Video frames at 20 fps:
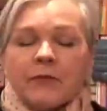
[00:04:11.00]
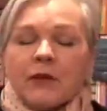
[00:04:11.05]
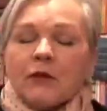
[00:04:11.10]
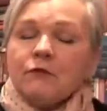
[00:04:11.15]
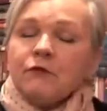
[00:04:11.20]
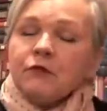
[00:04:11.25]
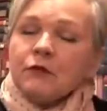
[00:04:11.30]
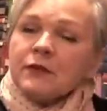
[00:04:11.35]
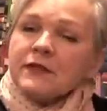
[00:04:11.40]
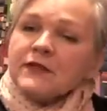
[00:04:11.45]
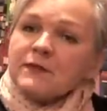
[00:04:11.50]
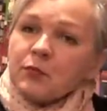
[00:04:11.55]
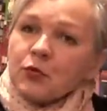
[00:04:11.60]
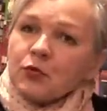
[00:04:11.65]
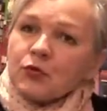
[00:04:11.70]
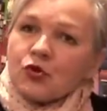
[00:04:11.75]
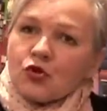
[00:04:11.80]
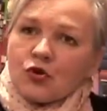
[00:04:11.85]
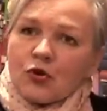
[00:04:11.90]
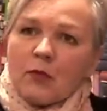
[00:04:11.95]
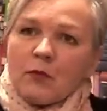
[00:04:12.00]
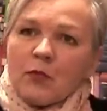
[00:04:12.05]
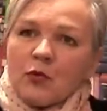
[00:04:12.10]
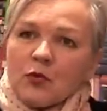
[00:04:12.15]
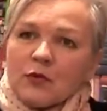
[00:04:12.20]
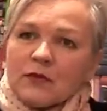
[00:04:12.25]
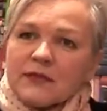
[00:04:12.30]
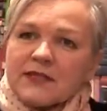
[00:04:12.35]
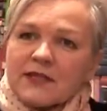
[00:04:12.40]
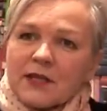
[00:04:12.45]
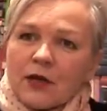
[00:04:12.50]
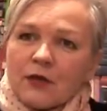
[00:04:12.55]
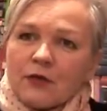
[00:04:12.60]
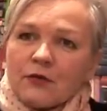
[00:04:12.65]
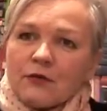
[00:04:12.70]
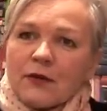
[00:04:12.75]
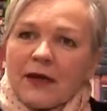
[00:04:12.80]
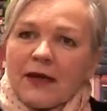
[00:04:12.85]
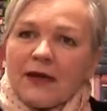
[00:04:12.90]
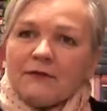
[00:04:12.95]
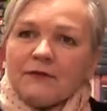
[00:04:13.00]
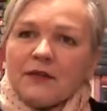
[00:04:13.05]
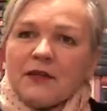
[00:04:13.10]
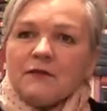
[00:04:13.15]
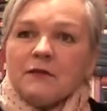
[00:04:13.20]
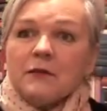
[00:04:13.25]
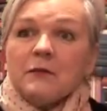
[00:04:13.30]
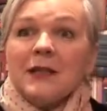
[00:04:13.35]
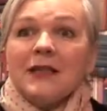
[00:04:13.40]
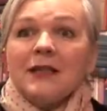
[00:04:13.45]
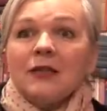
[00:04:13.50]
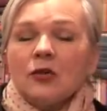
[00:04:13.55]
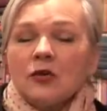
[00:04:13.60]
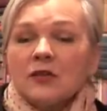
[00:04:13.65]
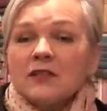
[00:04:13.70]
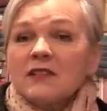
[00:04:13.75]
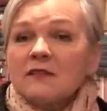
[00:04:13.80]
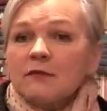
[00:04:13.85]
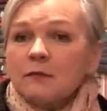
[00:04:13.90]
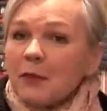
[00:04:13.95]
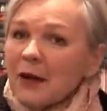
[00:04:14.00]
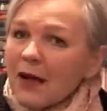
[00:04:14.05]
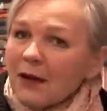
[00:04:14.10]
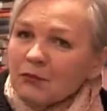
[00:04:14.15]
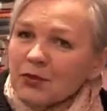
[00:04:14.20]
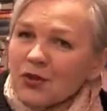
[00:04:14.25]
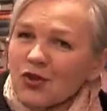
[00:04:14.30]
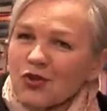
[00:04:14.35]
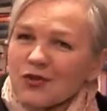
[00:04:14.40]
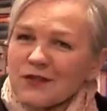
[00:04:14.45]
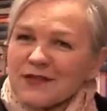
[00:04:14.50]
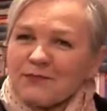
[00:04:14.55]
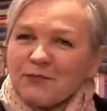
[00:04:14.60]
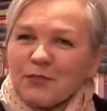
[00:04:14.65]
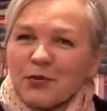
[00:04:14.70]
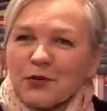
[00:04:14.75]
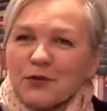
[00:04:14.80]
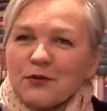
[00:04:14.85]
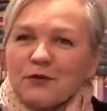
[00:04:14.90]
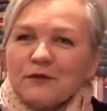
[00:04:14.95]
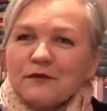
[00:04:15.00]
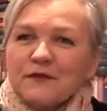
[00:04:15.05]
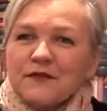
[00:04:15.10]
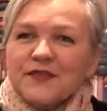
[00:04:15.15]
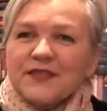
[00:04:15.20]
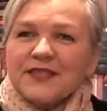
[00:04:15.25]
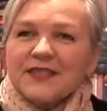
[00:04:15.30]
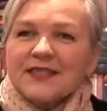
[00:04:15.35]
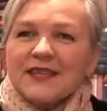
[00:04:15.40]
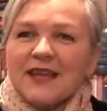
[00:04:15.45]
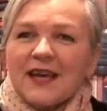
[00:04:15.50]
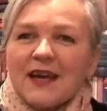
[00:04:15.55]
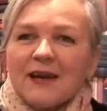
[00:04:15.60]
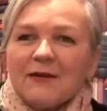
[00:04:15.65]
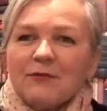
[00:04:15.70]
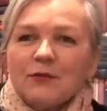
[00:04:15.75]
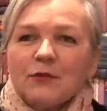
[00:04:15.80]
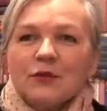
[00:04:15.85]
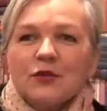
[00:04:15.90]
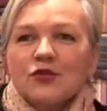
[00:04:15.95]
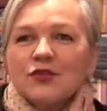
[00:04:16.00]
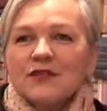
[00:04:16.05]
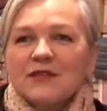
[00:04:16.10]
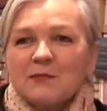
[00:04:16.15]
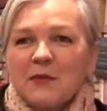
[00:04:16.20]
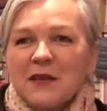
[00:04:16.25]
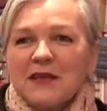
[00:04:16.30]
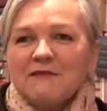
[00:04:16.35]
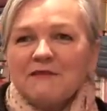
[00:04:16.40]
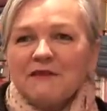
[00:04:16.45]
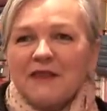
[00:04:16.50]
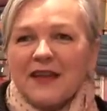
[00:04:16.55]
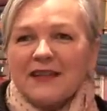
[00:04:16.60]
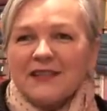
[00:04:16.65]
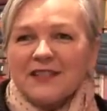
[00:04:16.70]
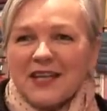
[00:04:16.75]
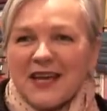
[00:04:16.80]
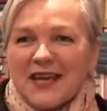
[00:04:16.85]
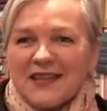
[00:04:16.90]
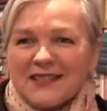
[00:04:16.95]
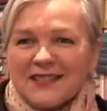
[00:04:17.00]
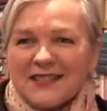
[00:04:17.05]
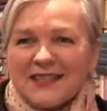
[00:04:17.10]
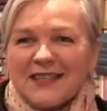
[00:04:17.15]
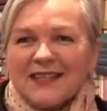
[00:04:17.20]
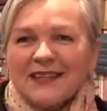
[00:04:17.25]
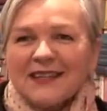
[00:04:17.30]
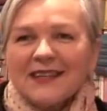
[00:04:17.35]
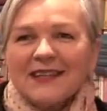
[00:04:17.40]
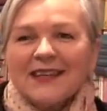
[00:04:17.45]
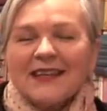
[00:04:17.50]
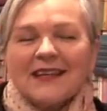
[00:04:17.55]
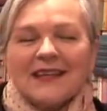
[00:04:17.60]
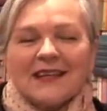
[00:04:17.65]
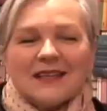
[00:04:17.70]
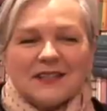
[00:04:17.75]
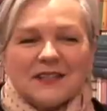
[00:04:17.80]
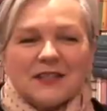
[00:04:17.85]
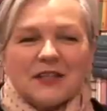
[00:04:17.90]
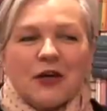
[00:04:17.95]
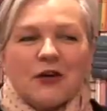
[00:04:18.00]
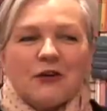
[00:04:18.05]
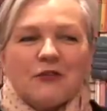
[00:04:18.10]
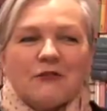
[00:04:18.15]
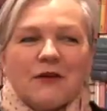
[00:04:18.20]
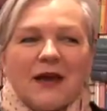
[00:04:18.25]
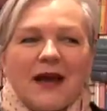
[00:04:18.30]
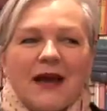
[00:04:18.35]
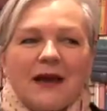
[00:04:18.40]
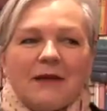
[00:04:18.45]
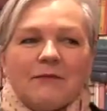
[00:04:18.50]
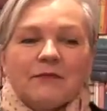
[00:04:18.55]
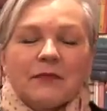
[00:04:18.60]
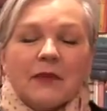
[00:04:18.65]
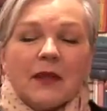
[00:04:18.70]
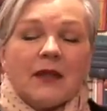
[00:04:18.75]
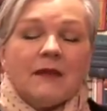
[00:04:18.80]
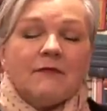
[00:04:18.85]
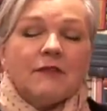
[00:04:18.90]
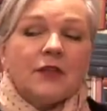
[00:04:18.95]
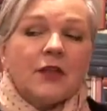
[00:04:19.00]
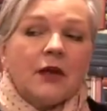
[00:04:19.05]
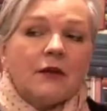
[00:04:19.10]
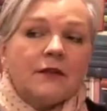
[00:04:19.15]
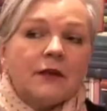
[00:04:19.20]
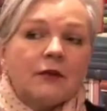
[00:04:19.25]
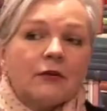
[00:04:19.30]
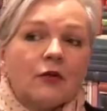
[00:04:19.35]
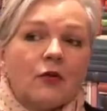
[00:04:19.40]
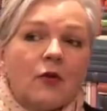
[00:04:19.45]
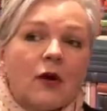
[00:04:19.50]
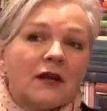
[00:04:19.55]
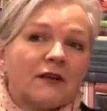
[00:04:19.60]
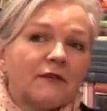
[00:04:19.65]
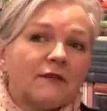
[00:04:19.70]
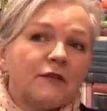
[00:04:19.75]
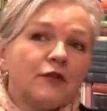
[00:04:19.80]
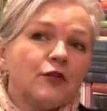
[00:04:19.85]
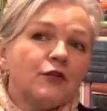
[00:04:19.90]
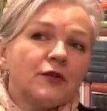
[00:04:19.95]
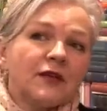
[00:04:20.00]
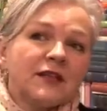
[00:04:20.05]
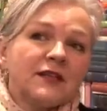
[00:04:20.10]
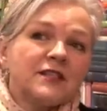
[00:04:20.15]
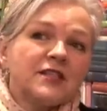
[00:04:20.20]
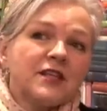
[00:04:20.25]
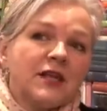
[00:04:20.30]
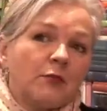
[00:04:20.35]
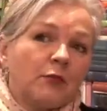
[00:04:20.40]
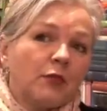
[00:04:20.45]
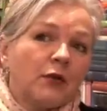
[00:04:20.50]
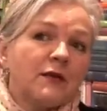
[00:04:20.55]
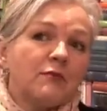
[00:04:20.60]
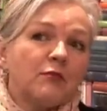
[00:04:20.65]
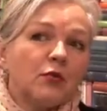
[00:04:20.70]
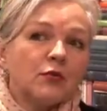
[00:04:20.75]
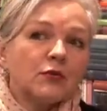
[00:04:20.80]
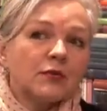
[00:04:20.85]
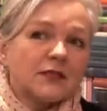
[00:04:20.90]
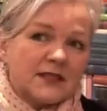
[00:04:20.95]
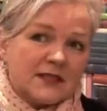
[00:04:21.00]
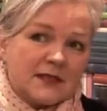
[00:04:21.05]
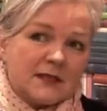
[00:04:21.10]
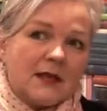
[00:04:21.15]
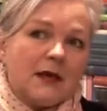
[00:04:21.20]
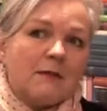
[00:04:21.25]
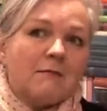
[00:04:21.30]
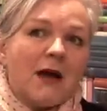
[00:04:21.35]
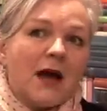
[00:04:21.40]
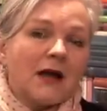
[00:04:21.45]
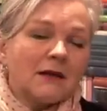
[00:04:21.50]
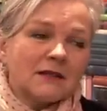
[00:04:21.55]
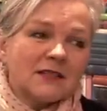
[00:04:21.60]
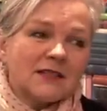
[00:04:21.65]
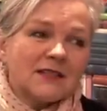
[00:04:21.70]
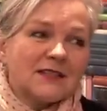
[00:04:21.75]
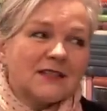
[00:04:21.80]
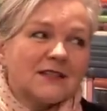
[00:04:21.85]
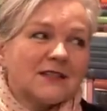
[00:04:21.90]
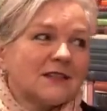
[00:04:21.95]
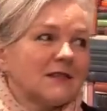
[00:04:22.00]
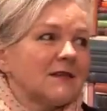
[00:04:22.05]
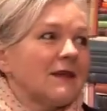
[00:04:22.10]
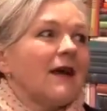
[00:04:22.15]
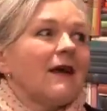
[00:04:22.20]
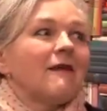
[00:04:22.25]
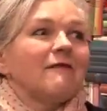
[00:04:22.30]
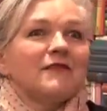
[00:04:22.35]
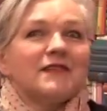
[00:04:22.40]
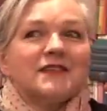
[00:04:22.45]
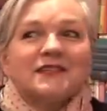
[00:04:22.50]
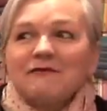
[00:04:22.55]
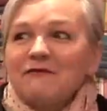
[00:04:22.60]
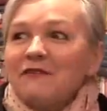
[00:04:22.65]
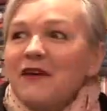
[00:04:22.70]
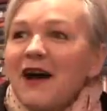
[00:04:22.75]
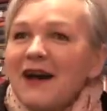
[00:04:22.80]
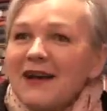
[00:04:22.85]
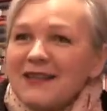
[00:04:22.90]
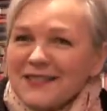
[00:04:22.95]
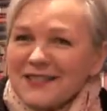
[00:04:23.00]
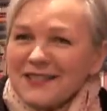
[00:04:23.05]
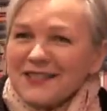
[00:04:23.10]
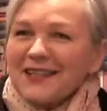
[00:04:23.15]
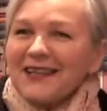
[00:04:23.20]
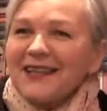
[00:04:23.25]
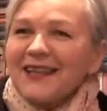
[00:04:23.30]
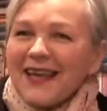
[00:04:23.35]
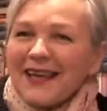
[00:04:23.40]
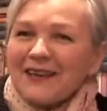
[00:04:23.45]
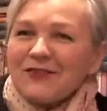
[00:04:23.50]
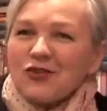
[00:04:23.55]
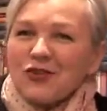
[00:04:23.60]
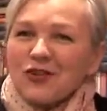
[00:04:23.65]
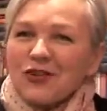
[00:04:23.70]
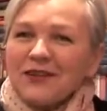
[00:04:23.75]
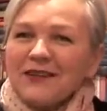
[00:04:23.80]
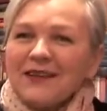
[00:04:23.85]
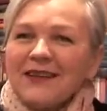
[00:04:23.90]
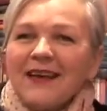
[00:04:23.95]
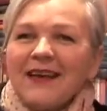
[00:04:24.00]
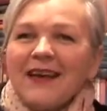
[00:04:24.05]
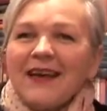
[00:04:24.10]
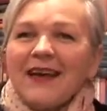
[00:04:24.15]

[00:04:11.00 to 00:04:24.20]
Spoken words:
Fuller's Bookshop also have given me lots of publishers' proofs, which has been fantastic. So even though there are quite a few contemporary books amongst this vast collection,